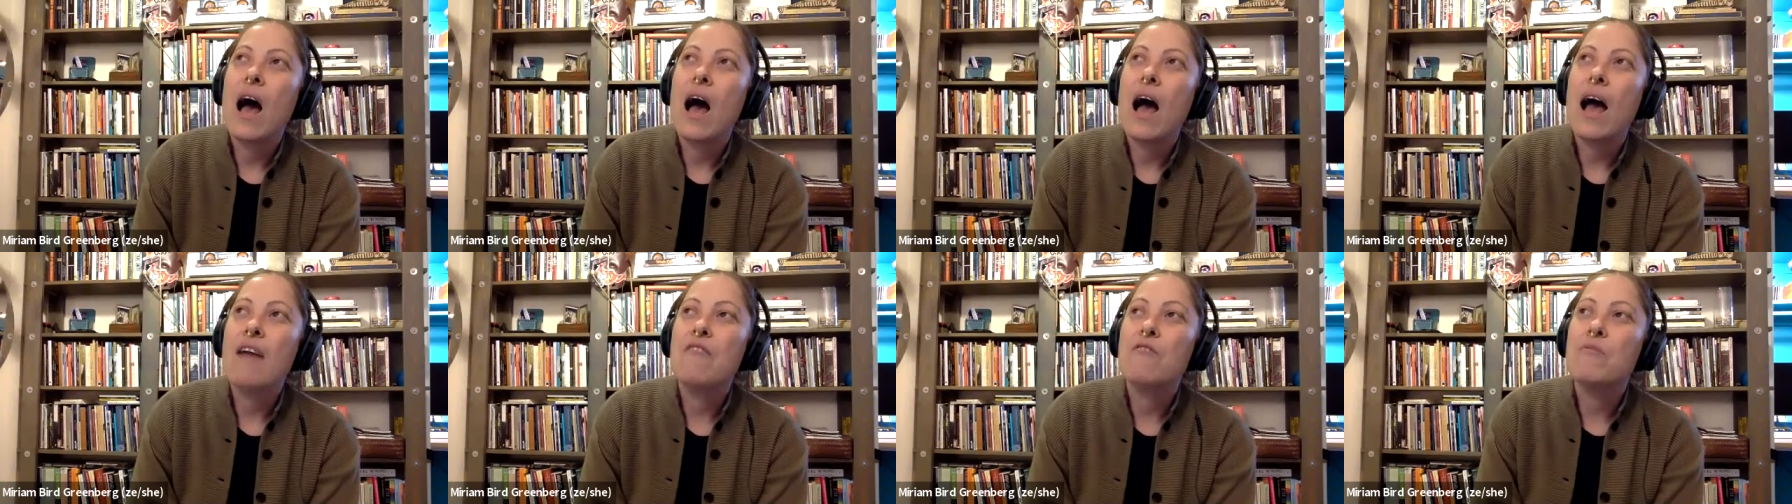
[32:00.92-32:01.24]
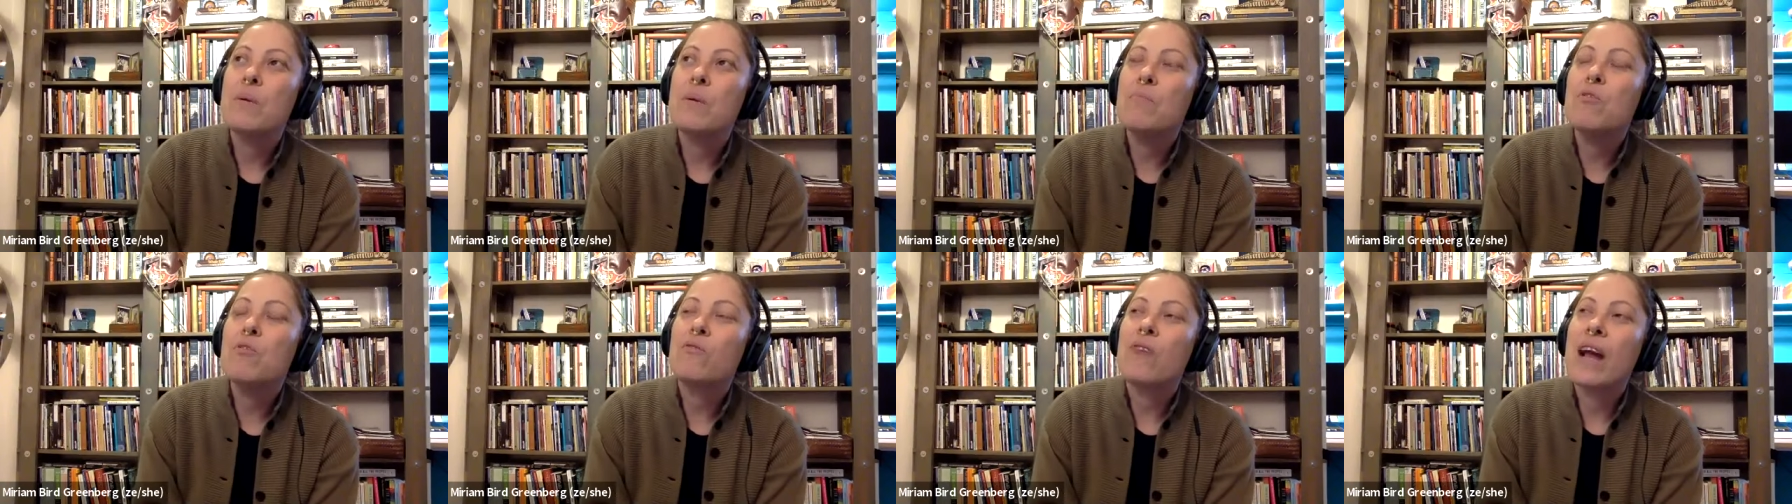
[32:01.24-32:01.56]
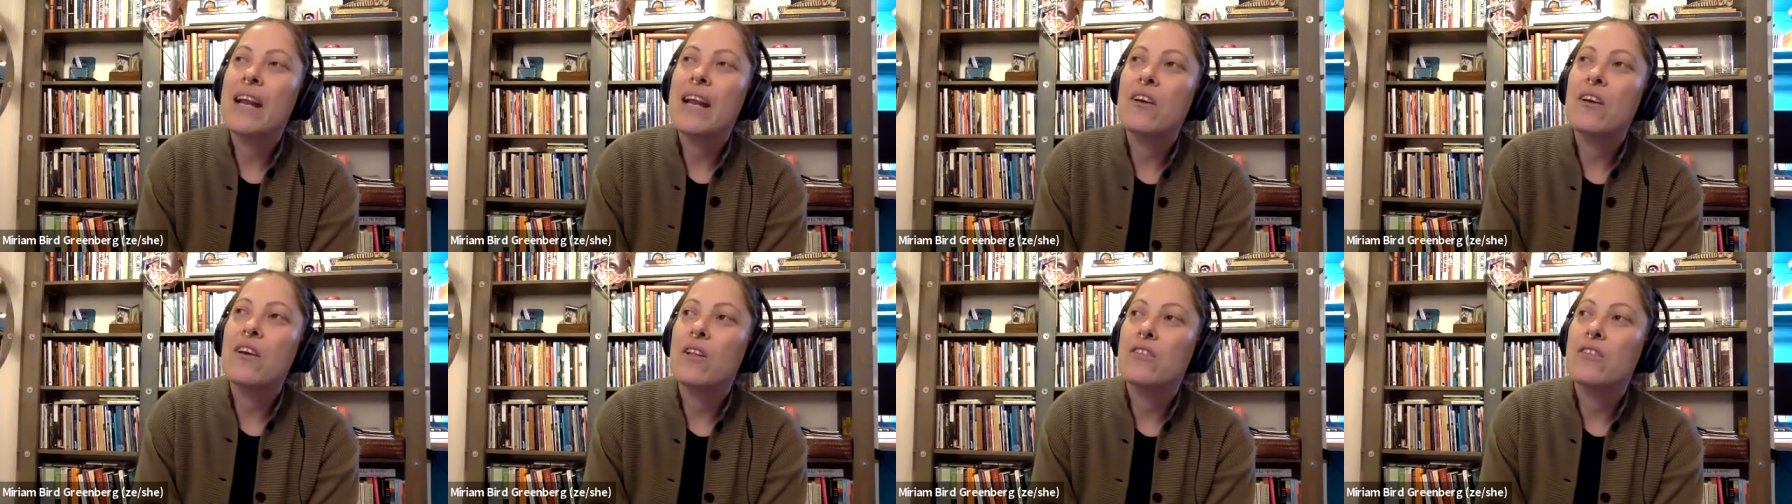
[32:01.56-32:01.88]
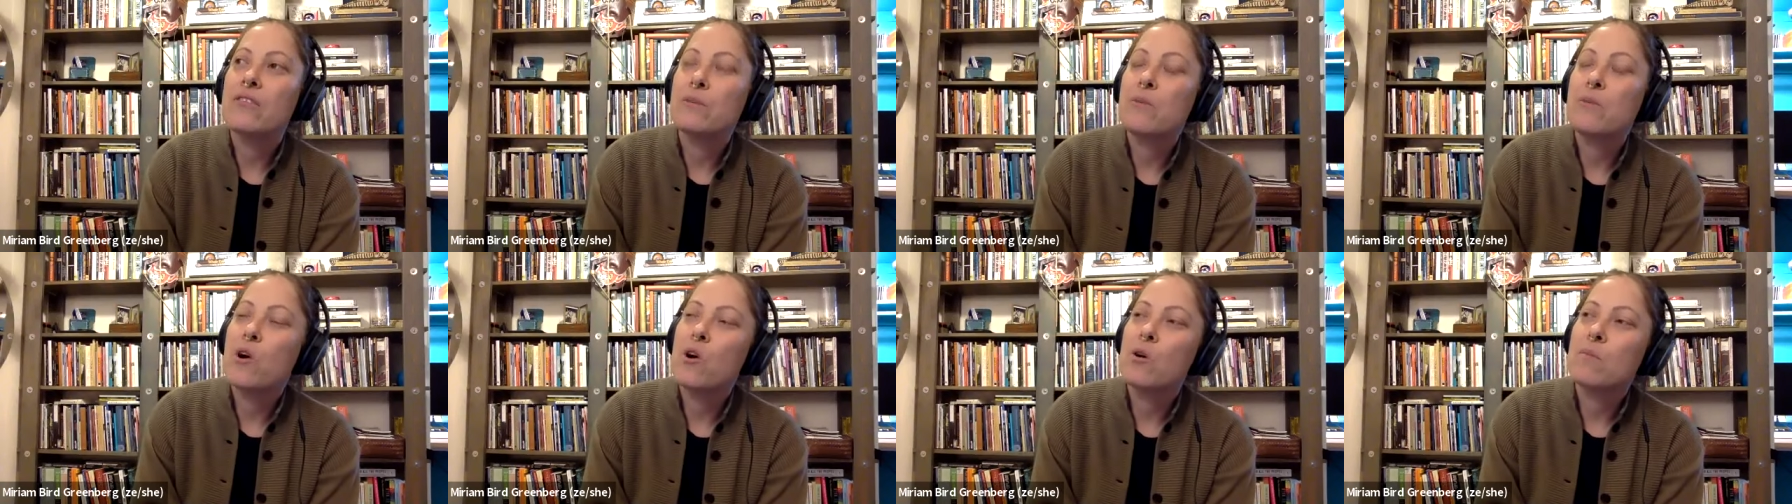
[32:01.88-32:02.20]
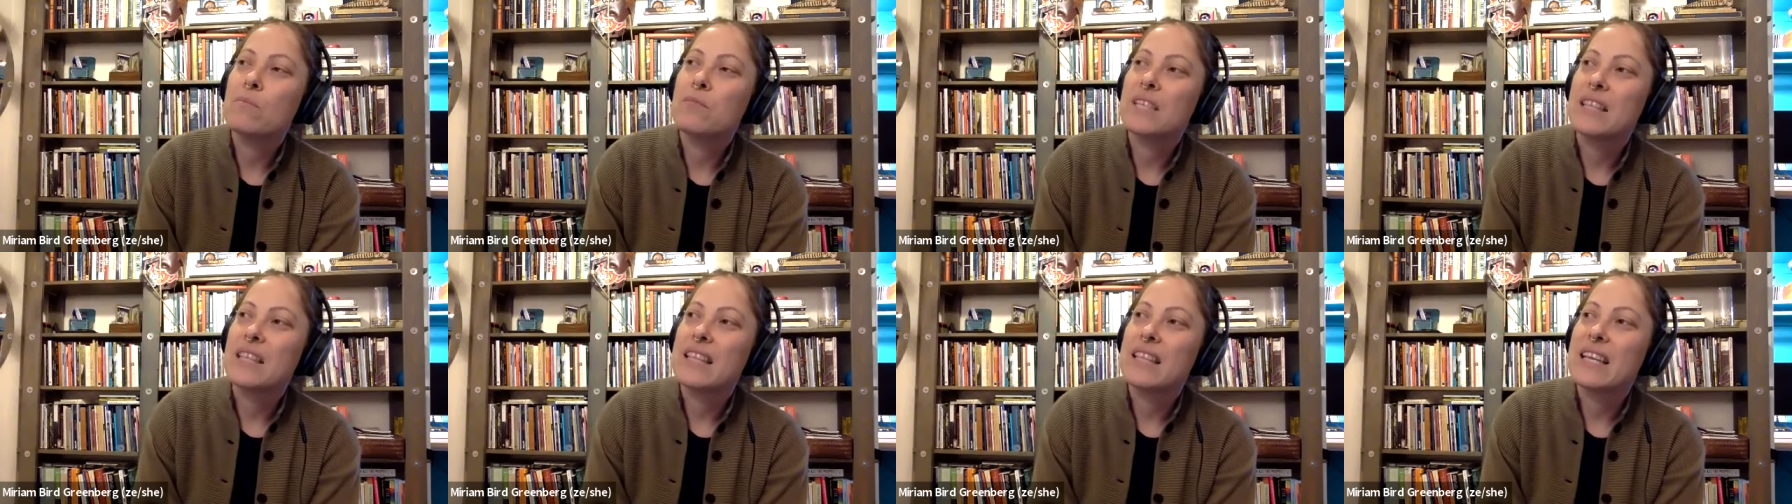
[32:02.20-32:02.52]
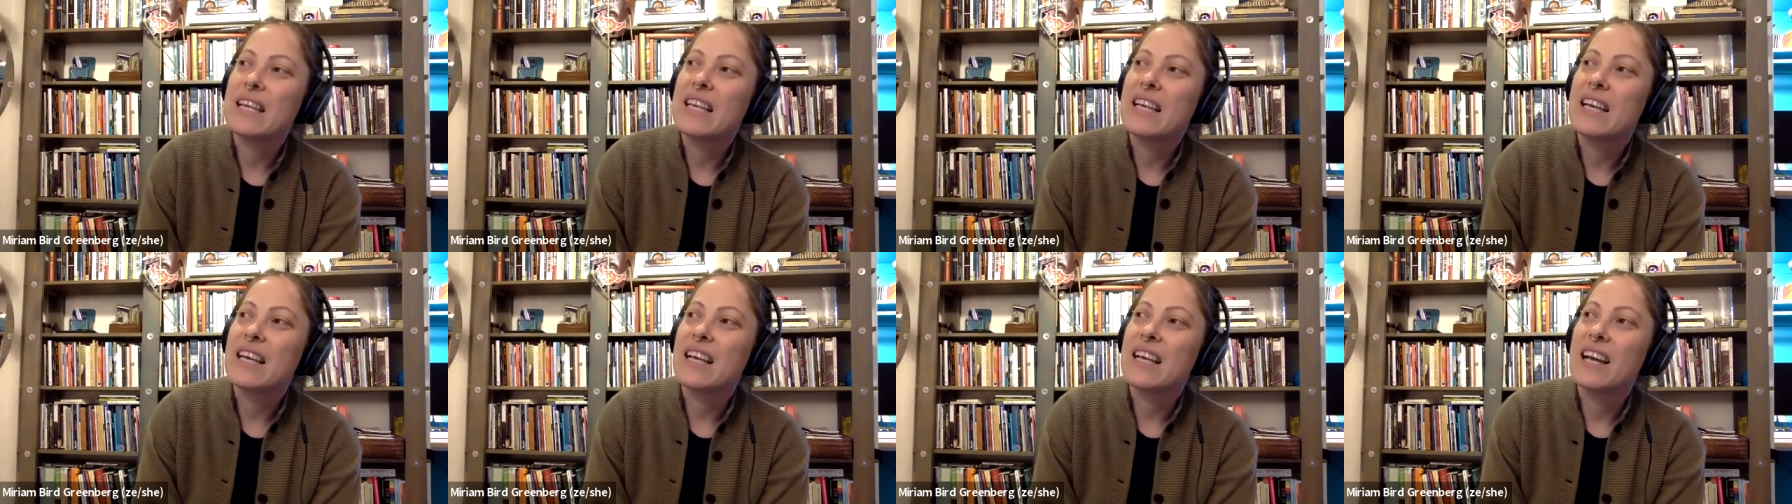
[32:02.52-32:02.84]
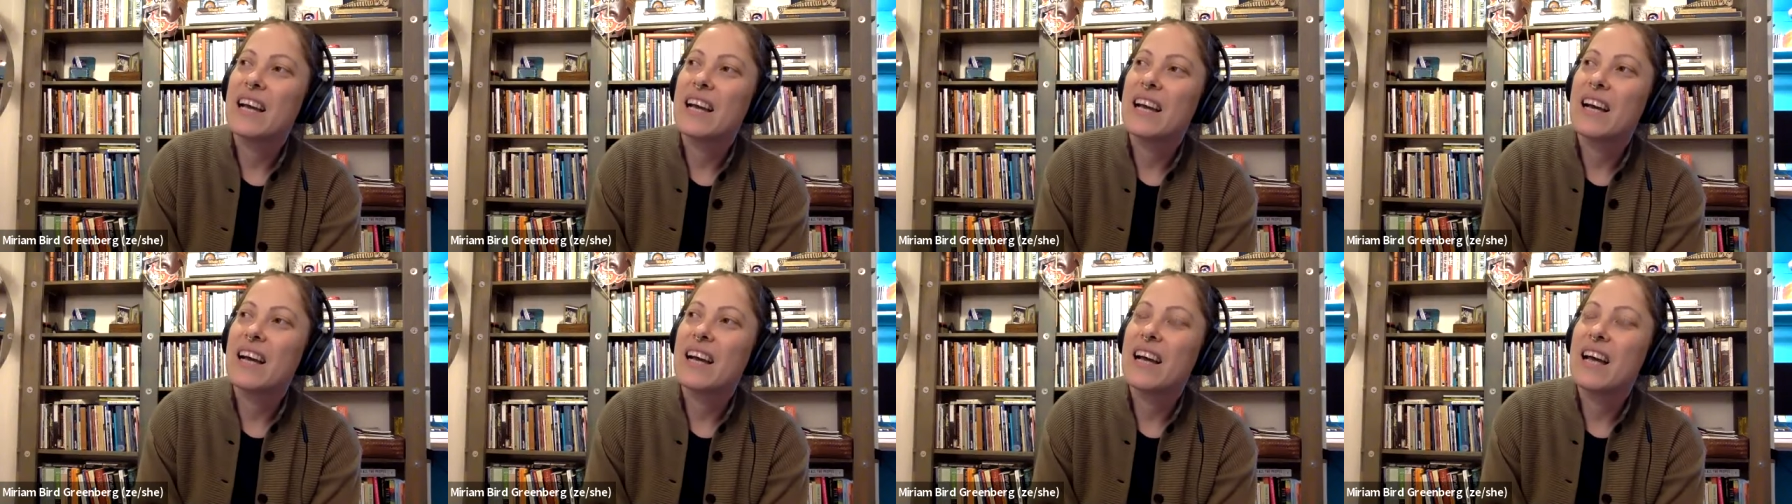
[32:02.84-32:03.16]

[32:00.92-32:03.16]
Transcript: I remember writing all those poems and thinking,